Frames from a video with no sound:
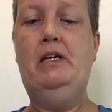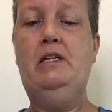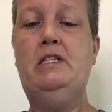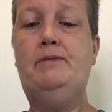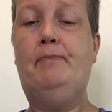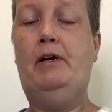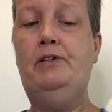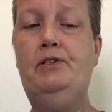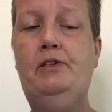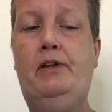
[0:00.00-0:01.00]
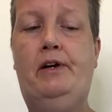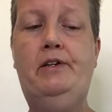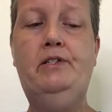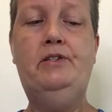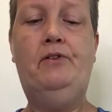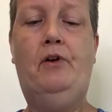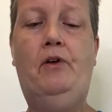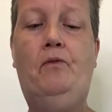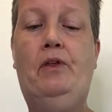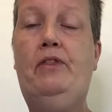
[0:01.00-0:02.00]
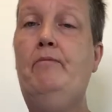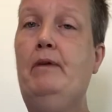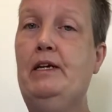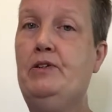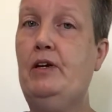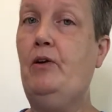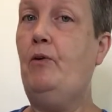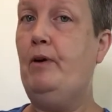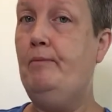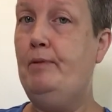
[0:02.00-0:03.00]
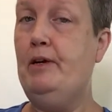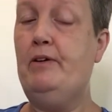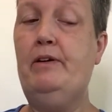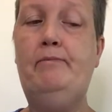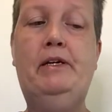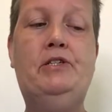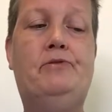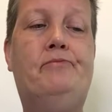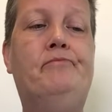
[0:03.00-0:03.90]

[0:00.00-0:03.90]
small to large with the metric or imperial measure.